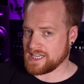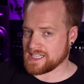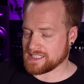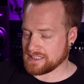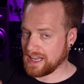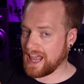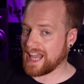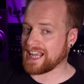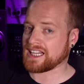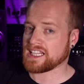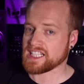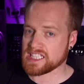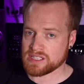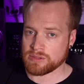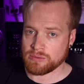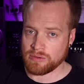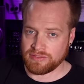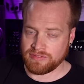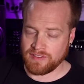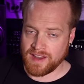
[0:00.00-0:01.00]
is likely
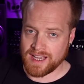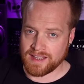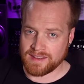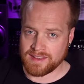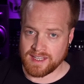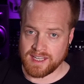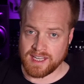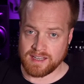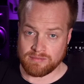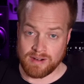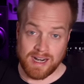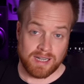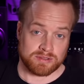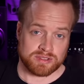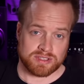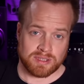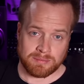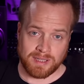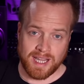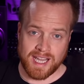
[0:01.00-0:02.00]
to affect the round
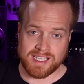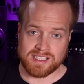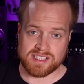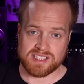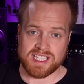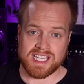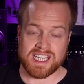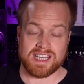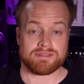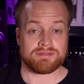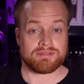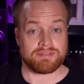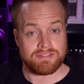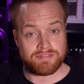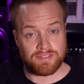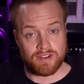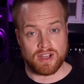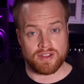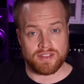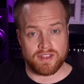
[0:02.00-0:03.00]
trip latency even
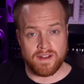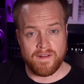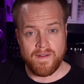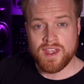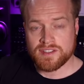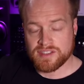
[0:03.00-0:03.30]
further.